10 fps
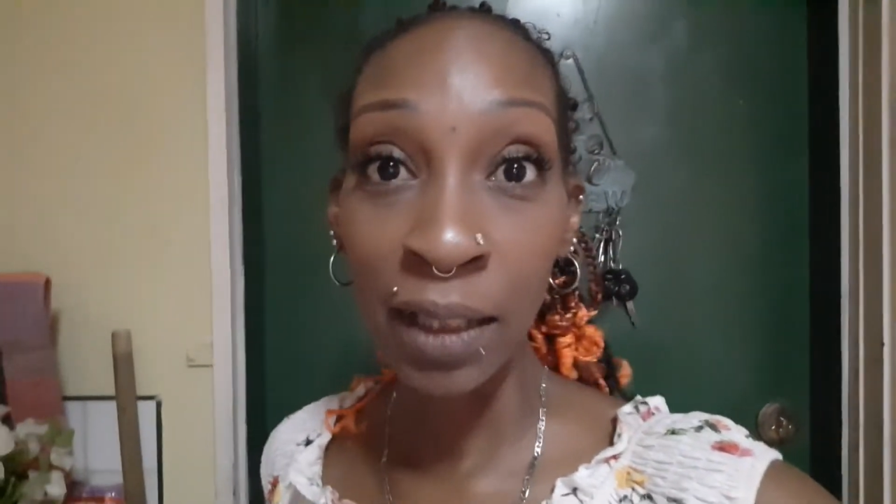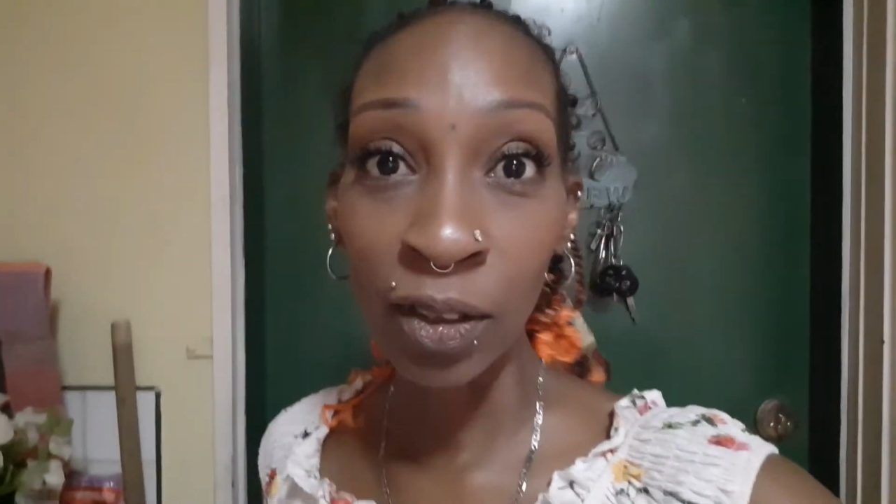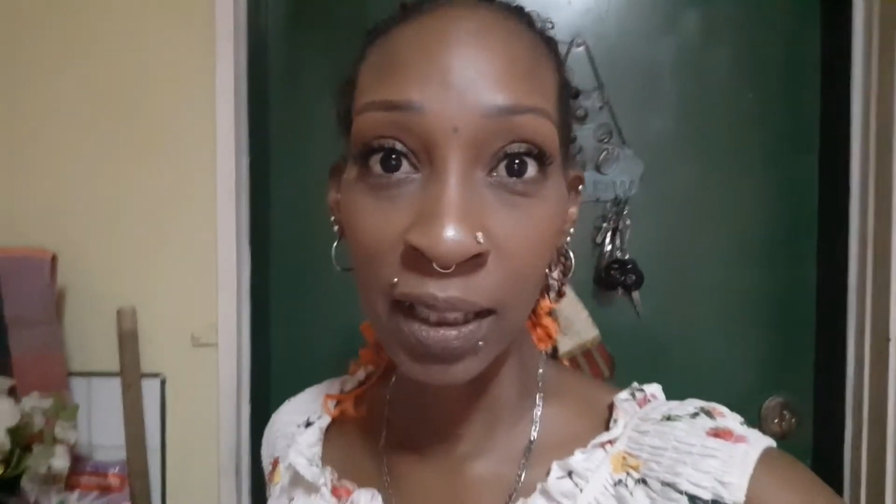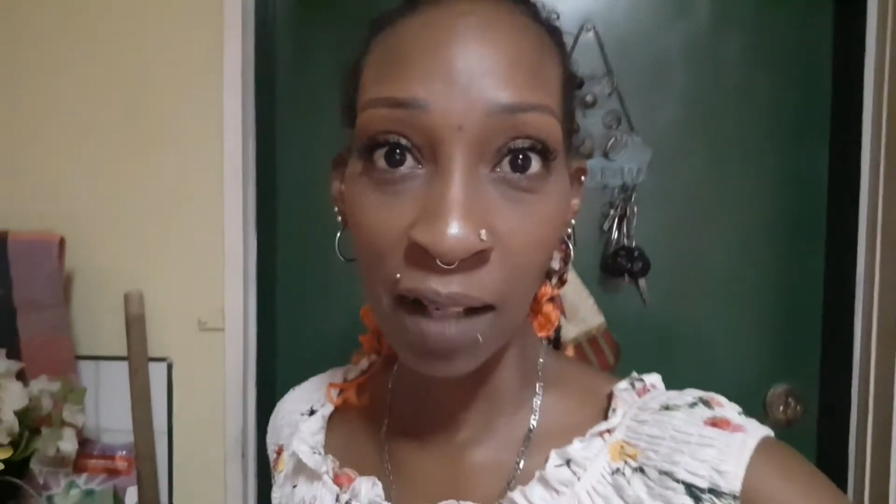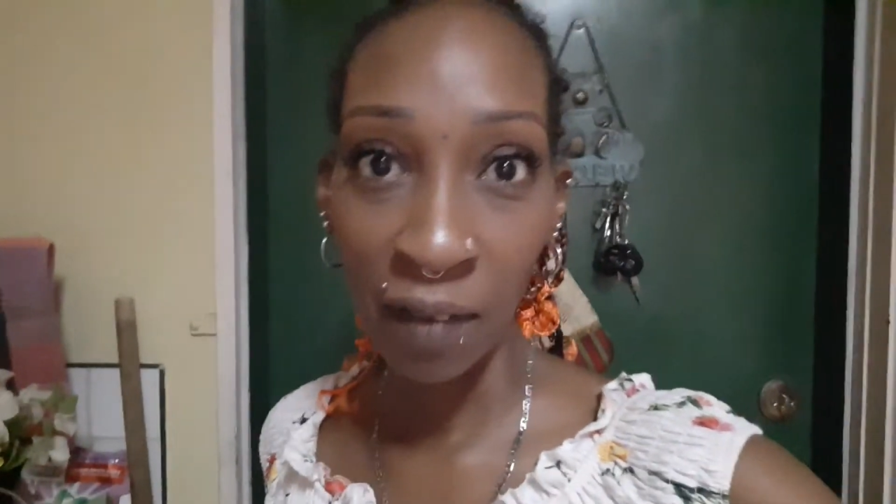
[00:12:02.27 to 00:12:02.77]
it
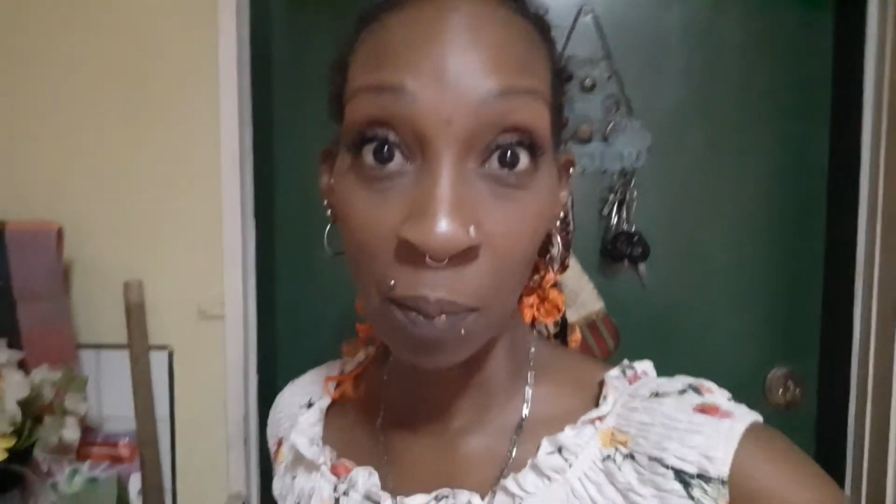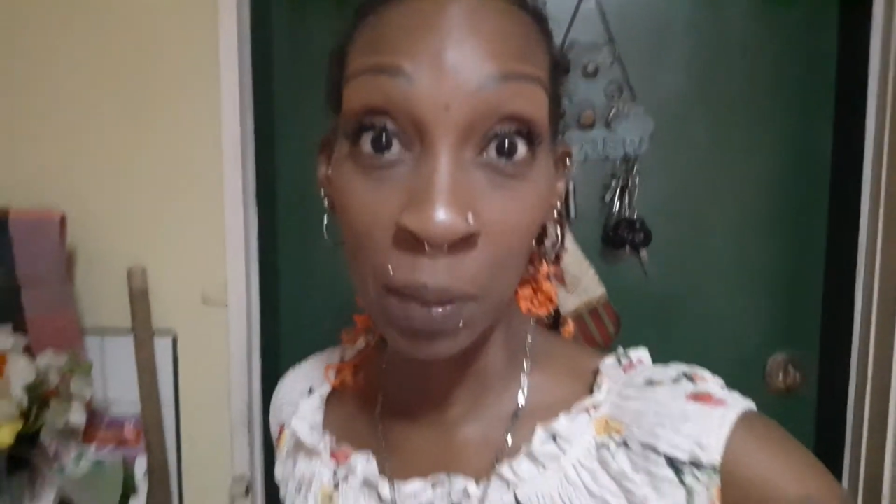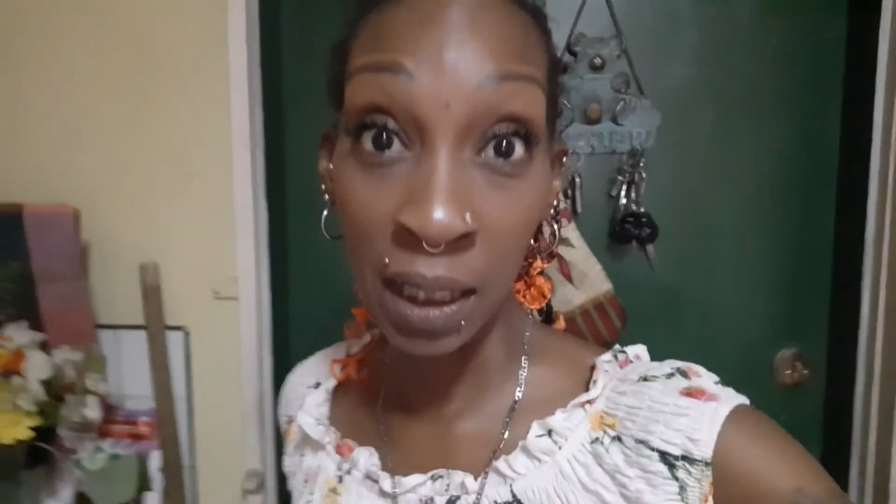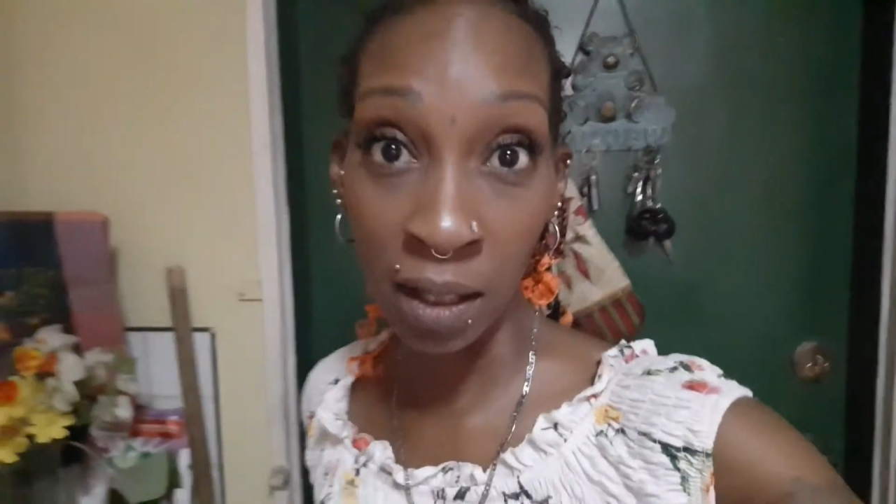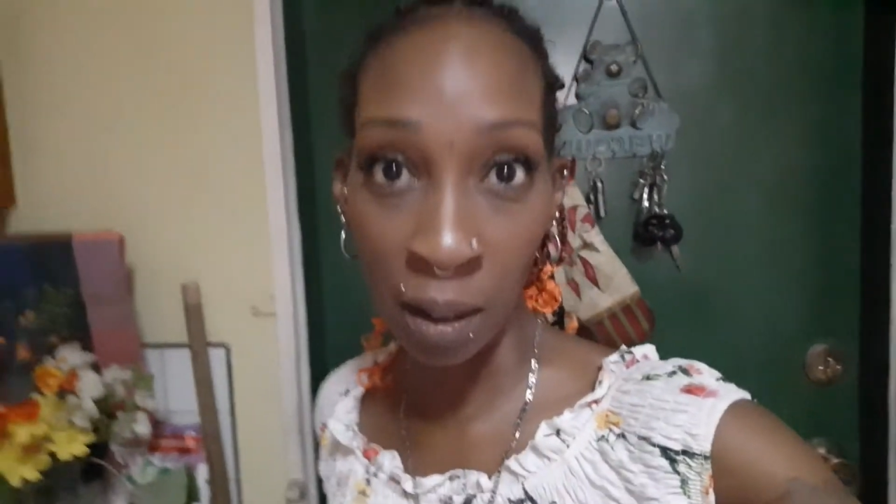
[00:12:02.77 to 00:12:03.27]
could have a
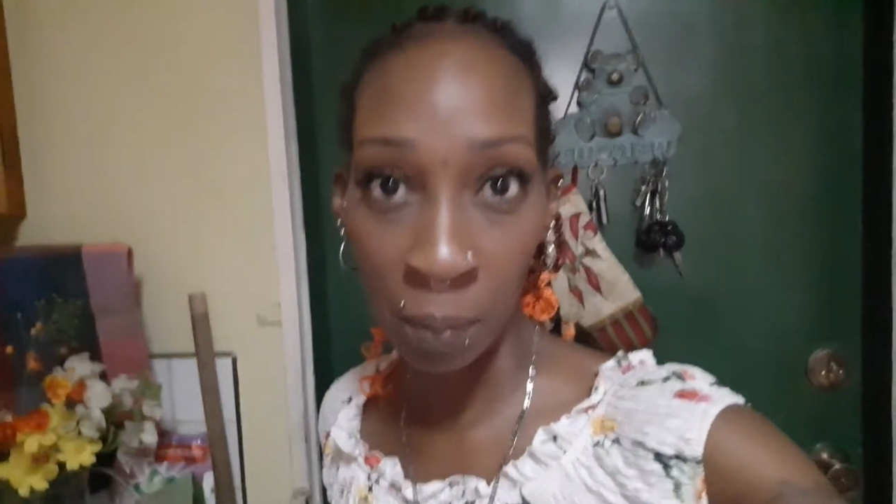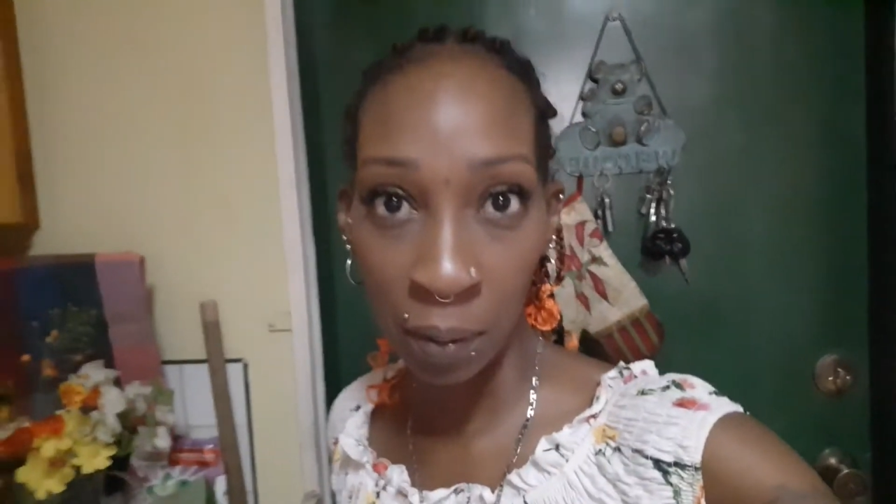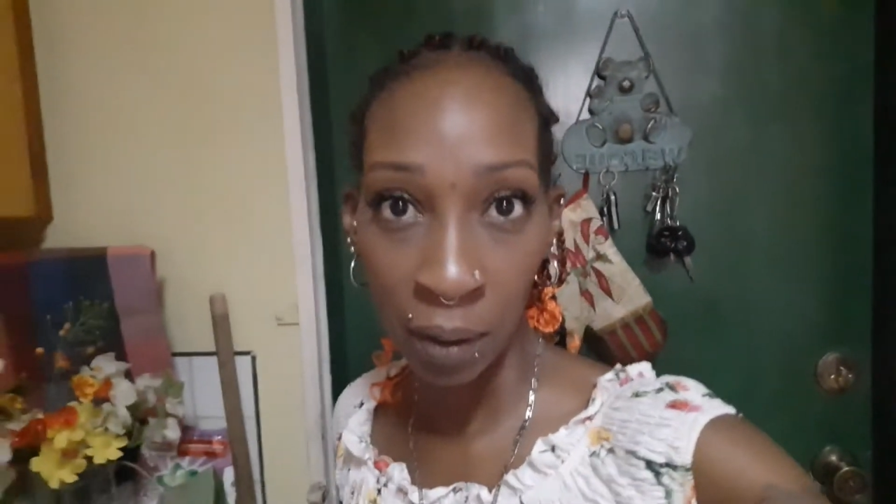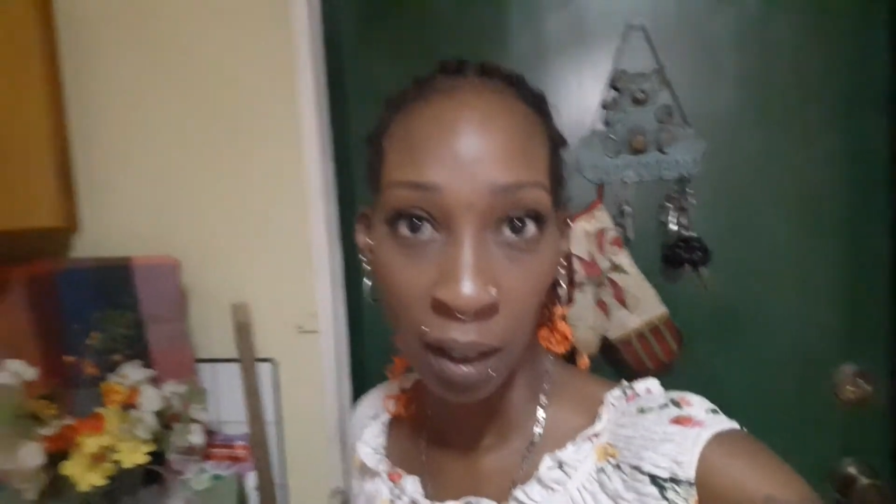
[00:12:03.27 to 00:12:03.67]
peek up.